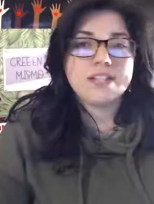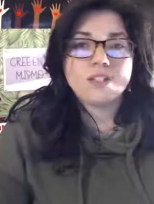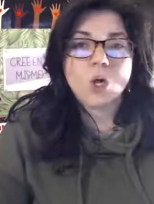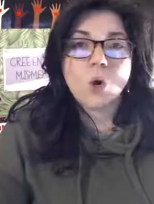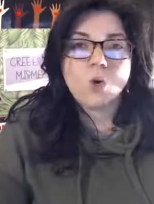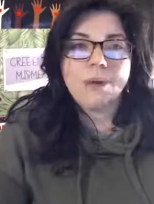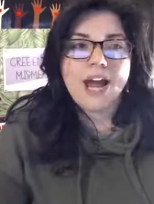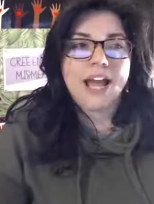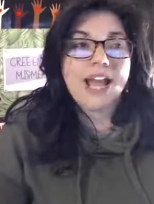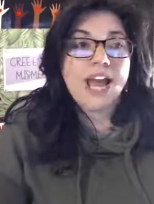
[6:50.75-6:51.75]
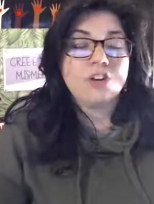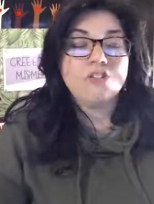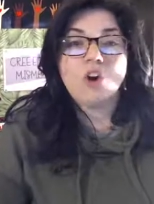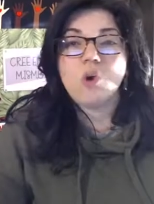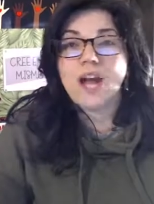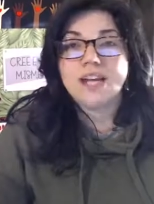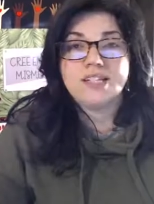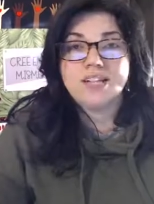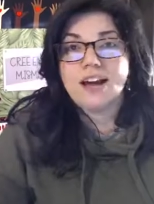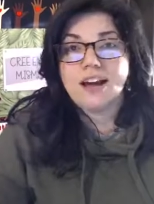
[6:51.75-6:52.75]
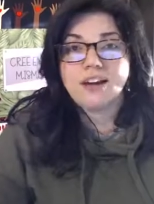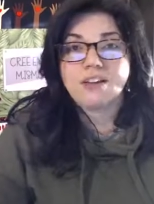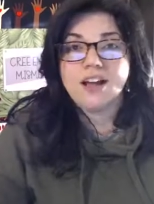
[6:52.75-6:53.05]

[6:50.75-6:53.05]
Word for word: sent home, I had no idea